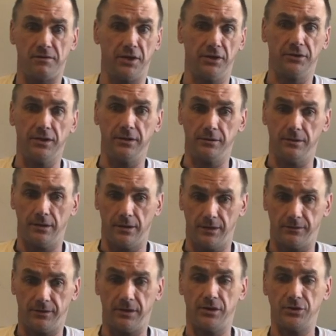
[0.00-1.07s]
I did
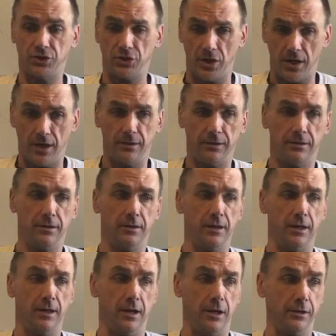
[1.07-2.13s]
a shot,
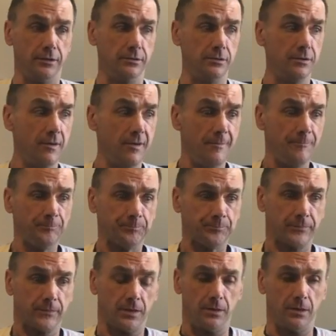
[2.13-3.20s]
and
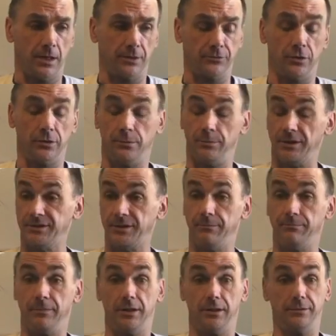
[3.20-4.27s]
I told him, I
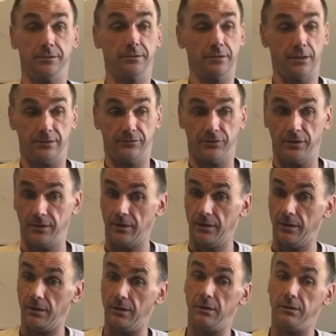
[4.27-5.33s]
said, I'm
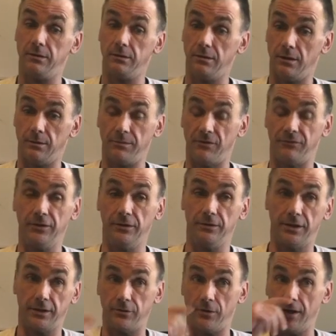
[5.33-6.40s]
not feeling
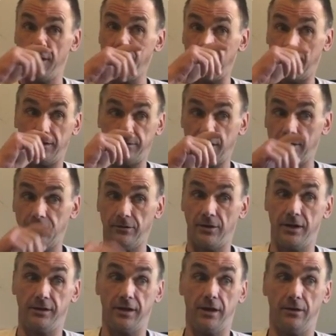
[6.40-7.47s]
that great. I'll tell you
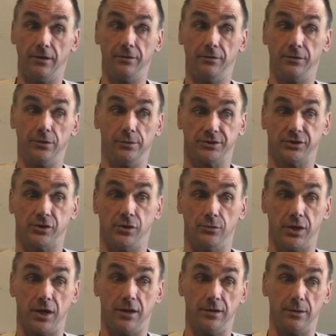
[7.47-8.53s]
right now, I don't know what's
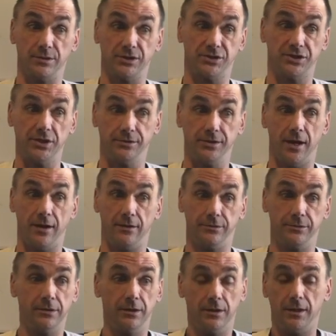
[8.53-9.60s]
going on. I'm gonna sit
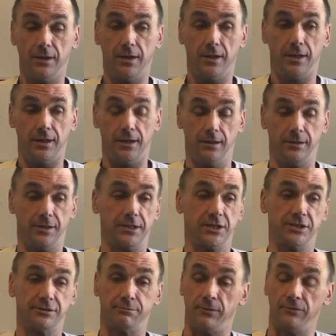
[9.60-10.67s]
down. And I
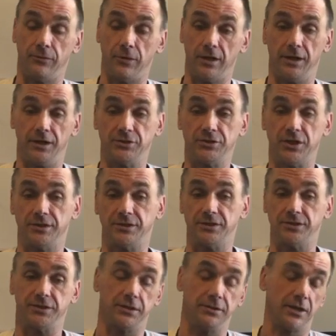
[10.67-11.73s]
guess before I had a chance to
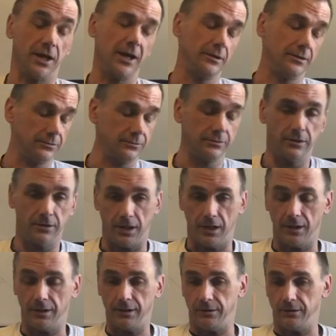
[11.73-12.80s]
sit down,
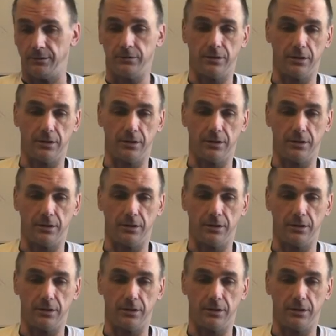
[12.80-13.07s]
I